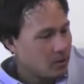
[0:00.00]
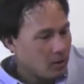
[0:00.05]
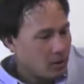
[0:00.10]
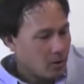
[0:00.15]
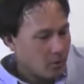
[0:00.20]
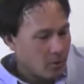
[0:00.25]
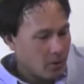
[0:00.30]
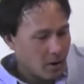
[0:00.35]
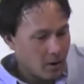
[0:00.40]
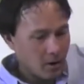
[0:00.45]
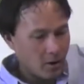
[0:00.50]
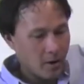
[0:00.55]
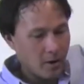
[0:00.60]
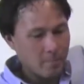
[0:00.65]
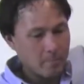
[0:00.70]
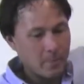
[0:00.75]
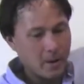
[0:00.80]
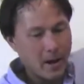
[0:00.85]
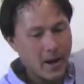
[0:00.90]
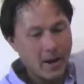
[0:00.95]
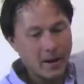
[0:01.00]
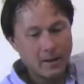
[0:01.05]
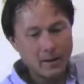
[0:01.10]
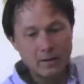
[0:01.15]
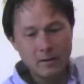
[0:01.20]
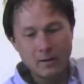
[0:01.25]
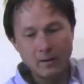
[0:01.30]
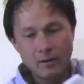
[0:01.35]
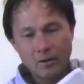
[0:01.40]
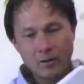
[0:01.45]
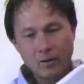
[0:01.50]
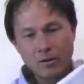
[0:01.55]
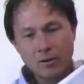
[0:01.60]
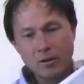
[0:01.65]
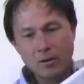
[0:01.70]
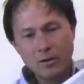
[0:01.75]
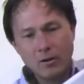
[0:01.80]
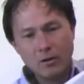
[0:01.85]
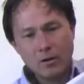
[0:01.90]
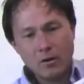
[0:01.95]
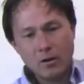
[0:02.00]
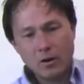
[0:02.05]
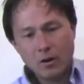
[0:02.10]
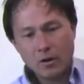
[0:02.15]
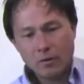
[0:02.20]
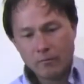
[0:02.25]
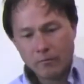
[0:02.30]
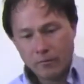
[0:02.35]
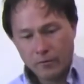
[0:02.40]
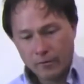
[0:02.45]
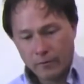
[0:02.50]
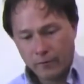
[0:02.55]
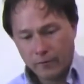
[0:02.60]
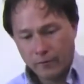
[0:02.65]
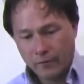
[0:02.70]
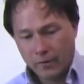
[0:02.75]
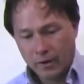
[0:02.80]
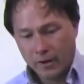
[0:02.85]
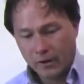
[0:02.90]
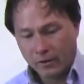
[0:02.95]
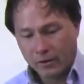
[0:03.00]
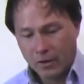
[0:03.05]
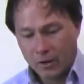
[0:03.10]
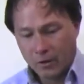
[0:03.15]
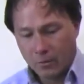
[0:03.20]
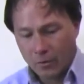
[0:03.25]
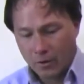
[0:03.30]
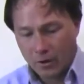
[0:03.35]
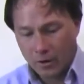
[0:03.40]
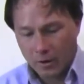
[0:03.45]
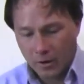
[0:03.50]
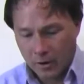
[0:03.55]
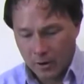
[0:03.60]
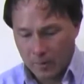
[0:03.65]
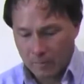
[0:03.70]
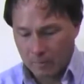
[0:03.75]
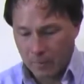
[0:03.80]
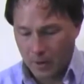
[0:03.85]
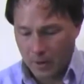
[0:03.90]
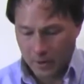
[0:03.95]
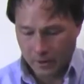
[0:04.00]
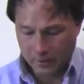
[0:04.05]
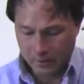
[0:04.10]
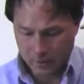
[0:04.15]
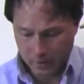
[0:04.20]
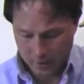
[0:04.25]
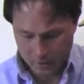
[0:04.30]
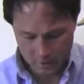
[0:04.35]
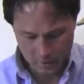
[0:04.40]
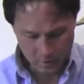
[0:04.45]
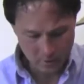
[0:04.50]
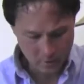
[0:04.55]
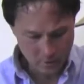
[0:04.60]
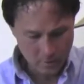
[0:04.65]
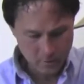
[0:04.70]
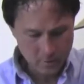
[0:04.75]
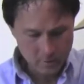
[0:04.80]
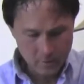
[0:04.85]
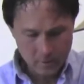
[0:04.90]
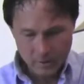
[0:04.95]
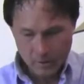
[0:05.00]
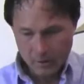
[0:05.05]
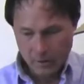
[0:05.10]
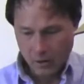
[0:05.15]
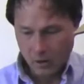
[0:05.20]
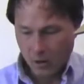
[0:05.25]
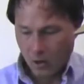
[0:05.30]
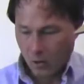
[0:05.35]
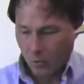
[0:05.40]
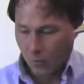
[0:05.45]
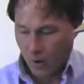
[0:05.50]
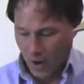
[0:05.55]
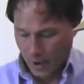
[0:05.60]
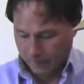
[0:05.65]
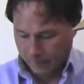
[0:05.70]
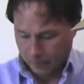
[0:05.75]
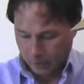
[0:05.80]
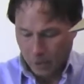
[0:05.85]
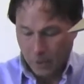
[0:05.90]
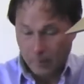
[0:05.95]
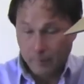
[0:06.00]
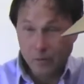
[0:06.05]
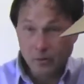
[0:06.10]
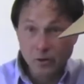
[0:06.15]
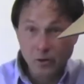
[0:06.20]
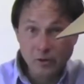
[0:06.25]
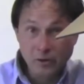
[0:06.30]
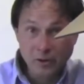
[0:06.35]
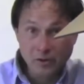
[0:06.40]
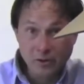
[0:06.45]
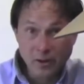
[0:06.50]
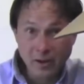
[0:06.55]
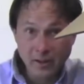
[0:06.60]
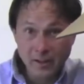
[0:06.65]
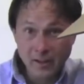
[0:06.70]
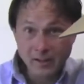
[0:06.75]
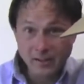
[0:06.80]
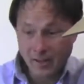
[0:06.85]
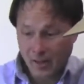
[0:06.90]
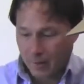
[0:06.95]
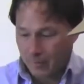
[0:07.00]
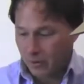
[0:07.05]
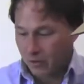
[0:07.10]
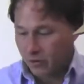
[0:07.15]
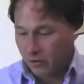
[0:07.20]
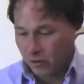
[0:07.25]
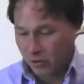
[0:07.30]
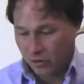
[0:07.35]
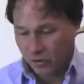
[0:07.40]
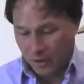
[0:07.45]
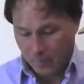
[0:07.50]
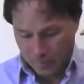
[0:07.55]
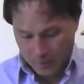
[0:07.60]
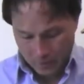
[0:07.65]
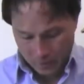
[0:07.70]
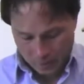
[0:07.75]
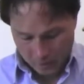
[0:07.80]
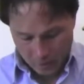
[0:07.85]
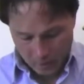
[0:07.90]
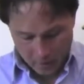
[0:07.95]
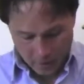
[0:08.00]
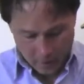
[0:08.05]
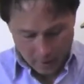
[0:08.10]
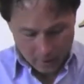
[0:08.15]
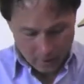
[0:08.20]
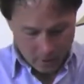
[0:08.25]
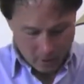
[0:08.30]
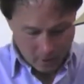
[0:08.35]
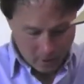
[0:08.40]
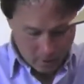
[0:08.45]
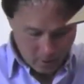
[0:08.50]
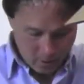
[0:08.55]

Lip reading: we got a lot of packing in here. Next thing we're going to unbox here, all wrapped up so it does not get damaged in shipping, so I like that a